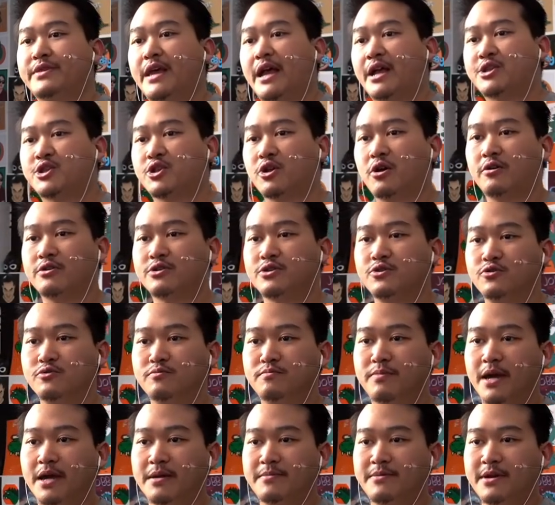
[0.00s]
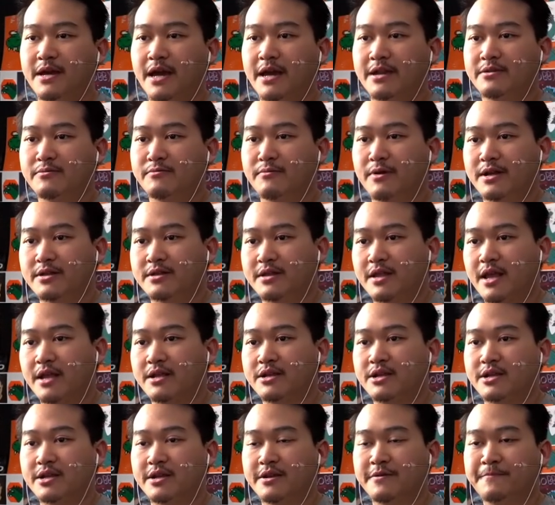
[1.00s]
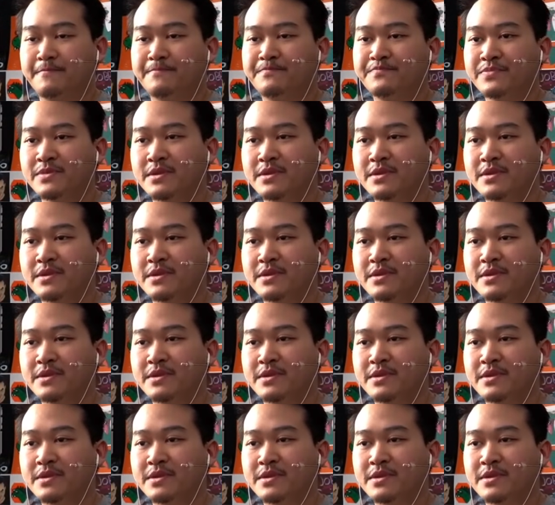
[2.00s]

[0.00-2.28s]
That's all you, baby. I didn't write that shit.